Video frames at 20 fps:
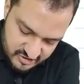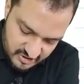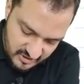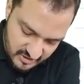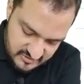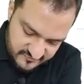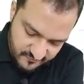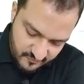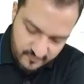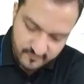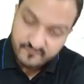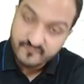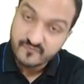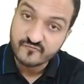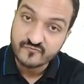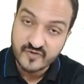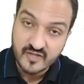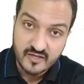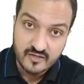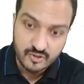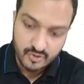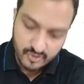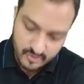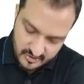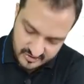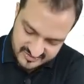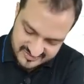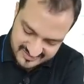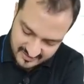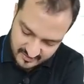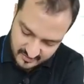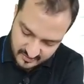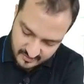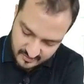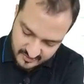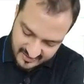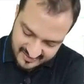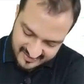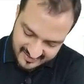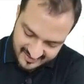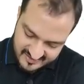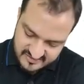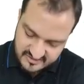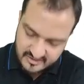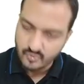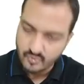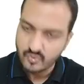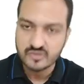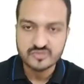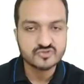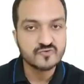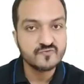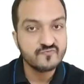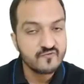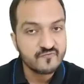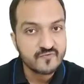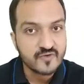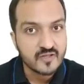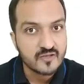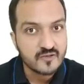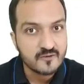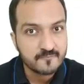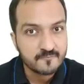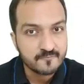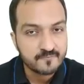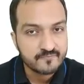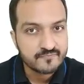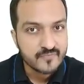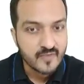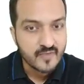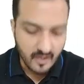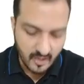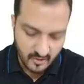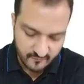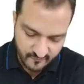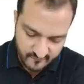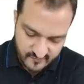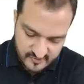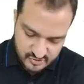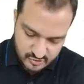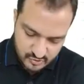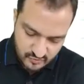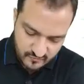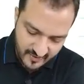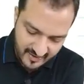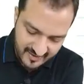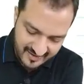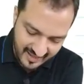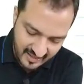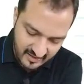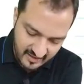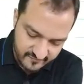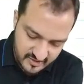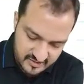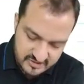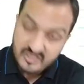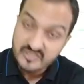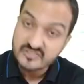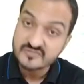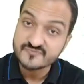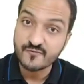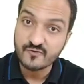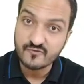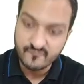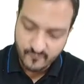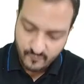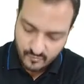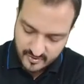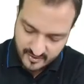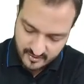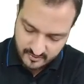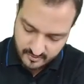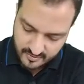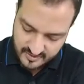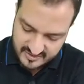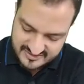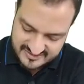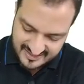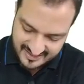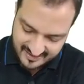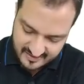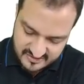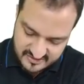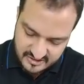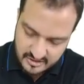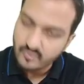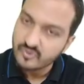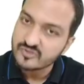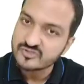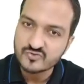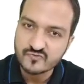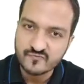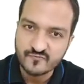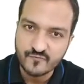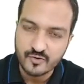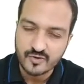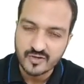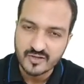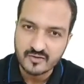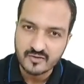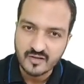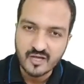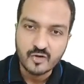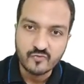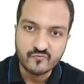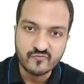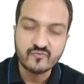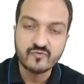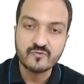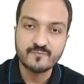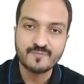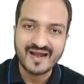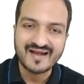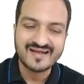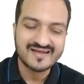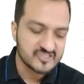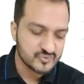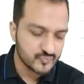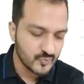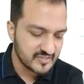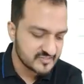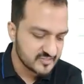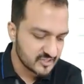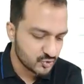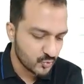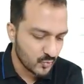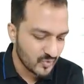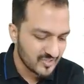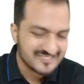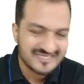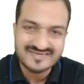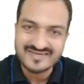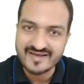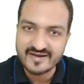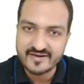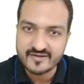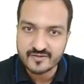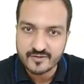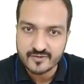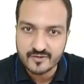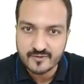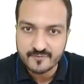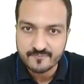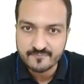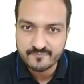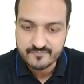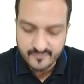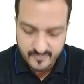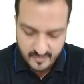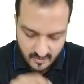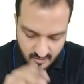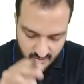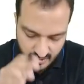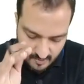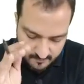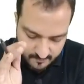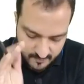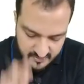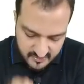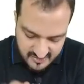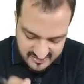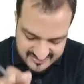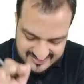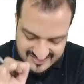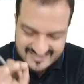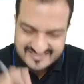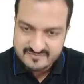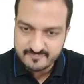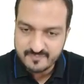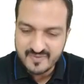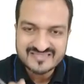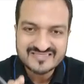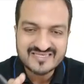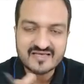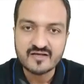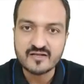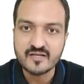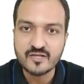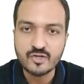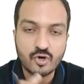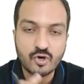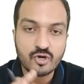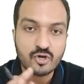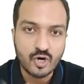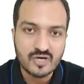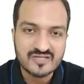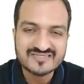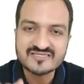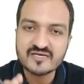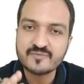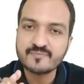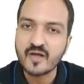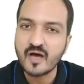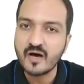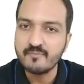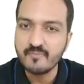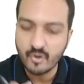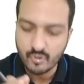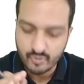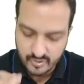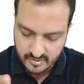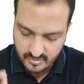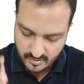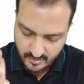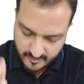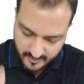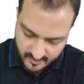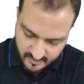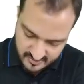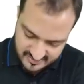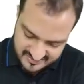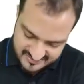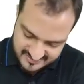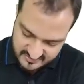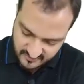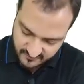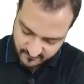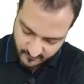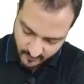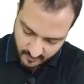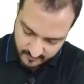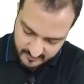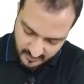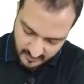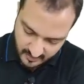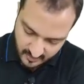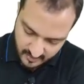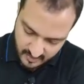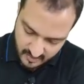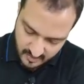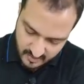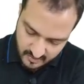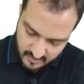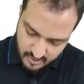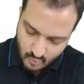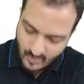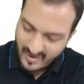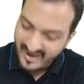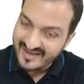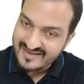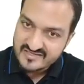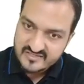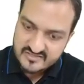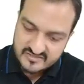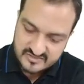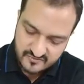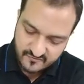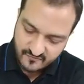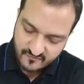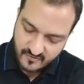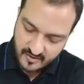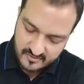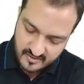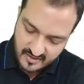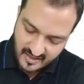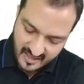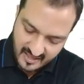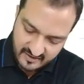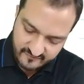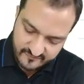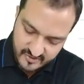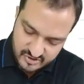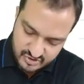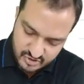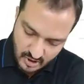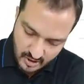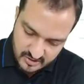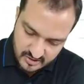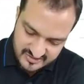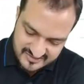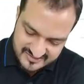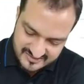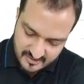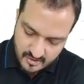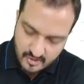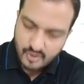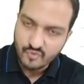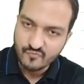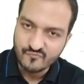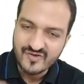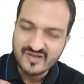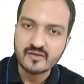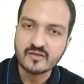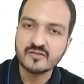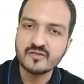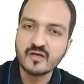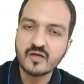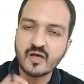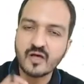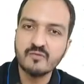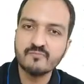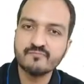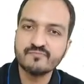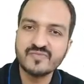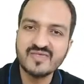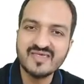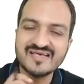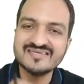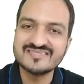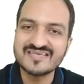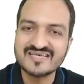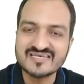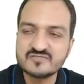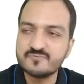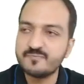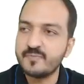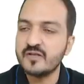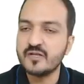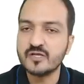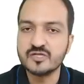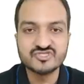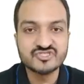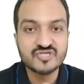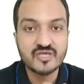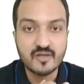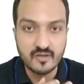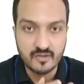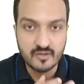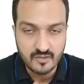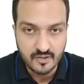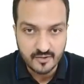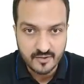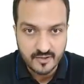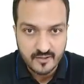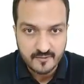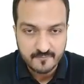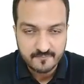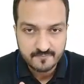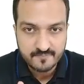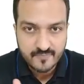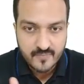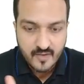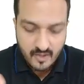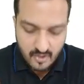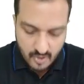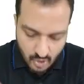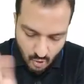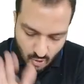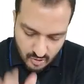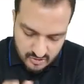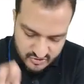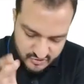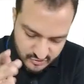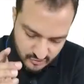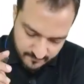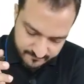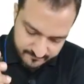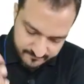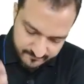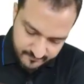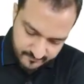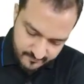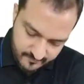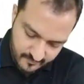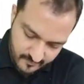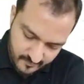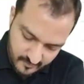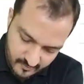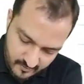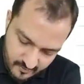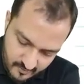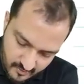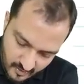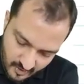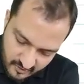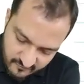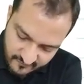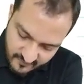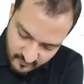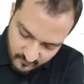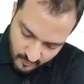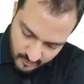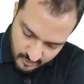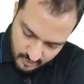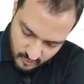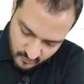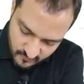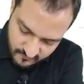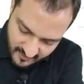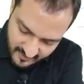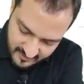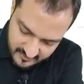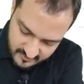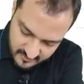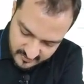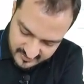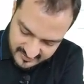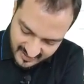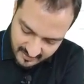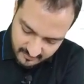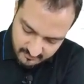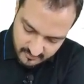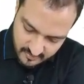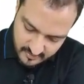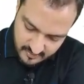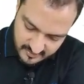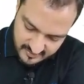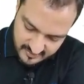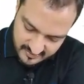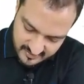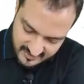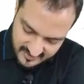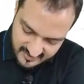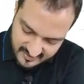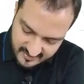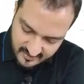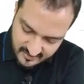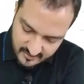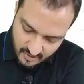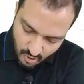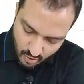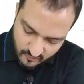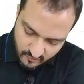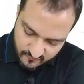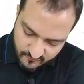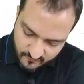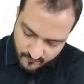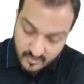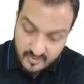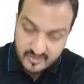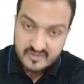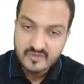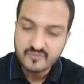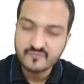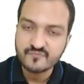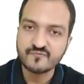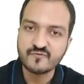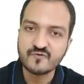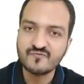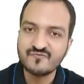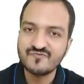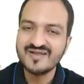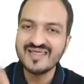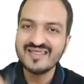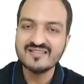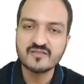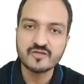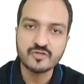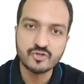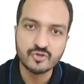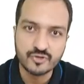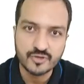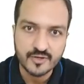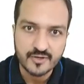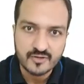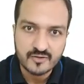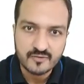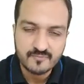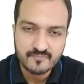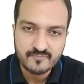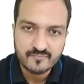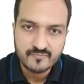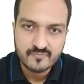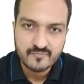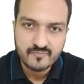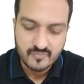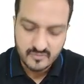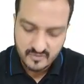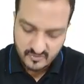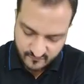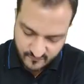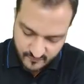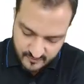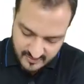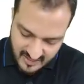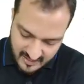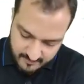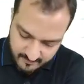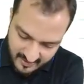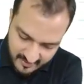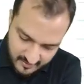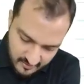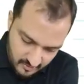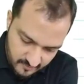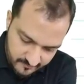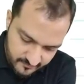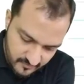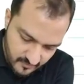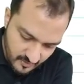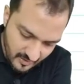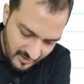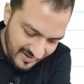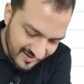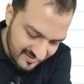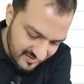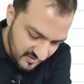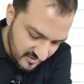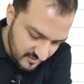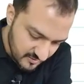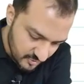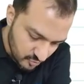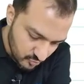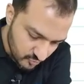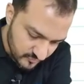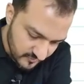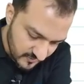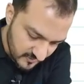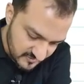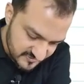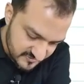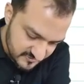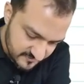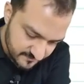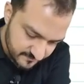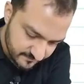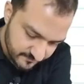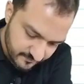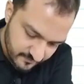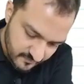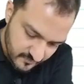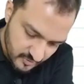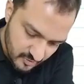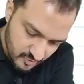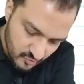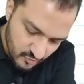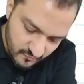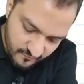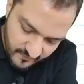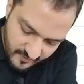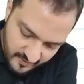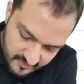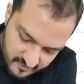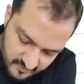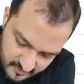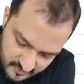hours for 15 units, take x equals to 15. If you wish to find average hours for 14 units, take x equals to 14. We will practice one such question later here. Yeah, but this is basically your concept about learning. This is the formula to identify the average hours when the company is experiencing learning. Also, if I want to find the time taken for the 15th unit, then for that matter, I need two things. To find the